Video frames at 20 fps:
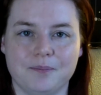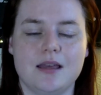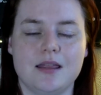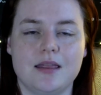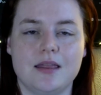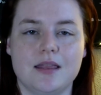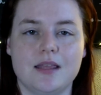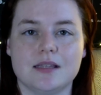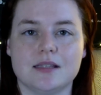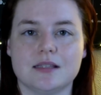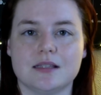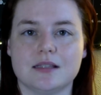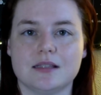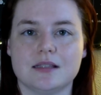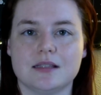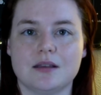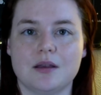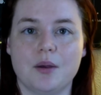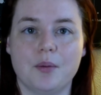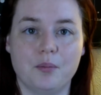In
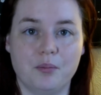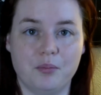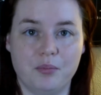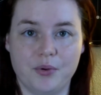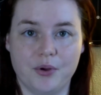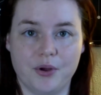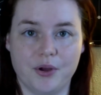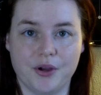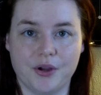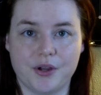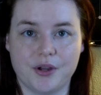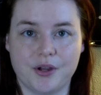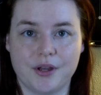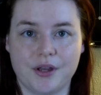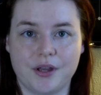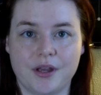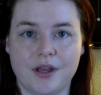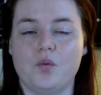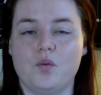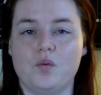this book,
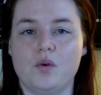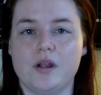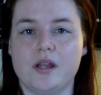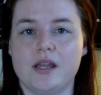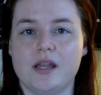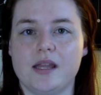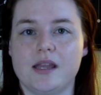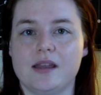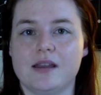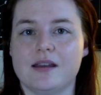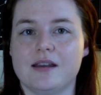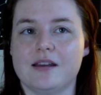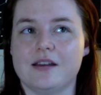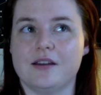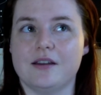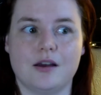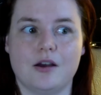we